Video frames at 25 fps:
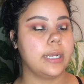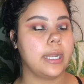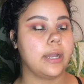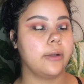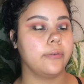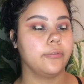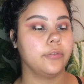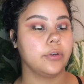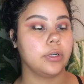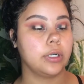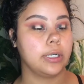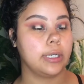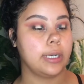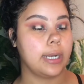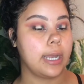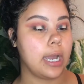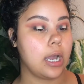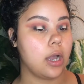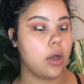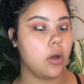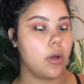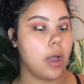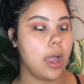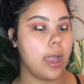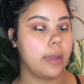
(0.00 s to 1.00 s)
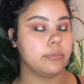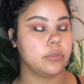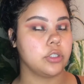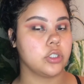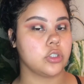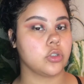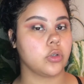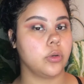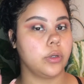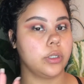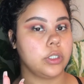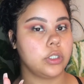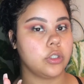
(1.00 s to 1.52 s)
Now for now, I'm
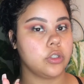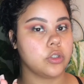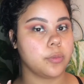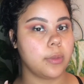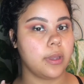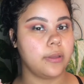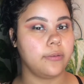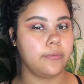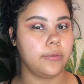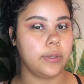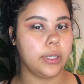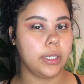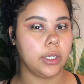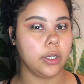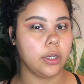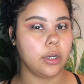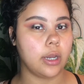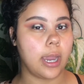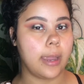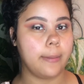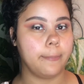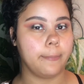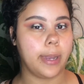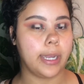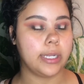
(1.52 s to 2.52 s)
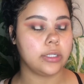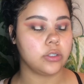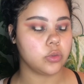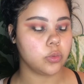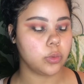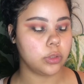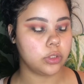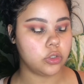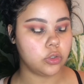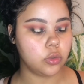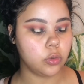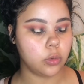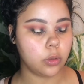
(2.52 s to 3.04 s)
just going to use my finger. I might
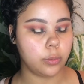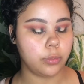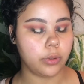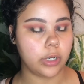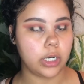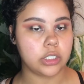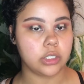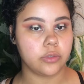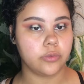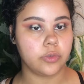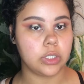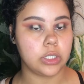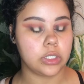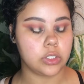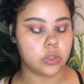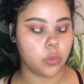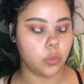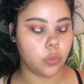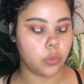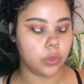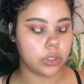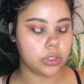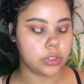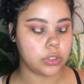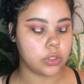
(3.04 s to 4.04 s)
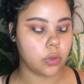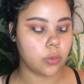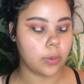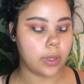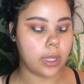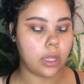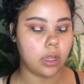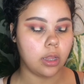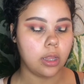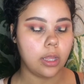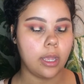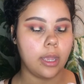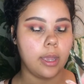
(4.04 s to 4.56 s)
switch to a brush if it doesn't work so
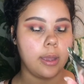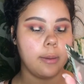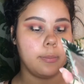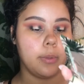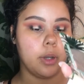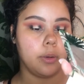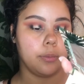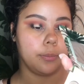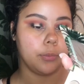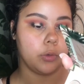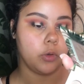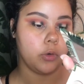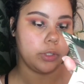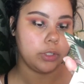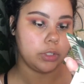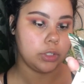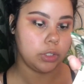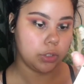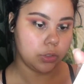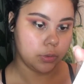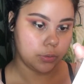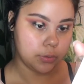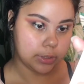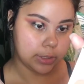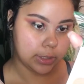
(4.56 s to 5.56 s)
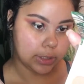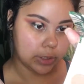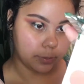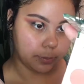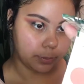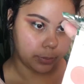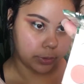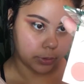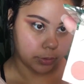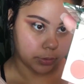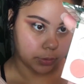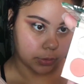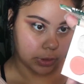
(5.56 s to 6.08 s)
well, but I'm going to use this
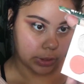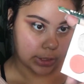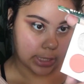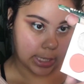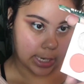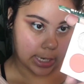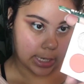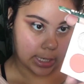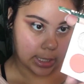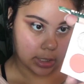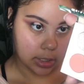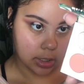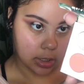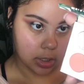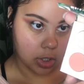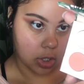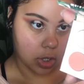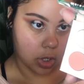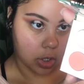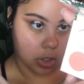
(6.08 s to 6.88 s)
blue shade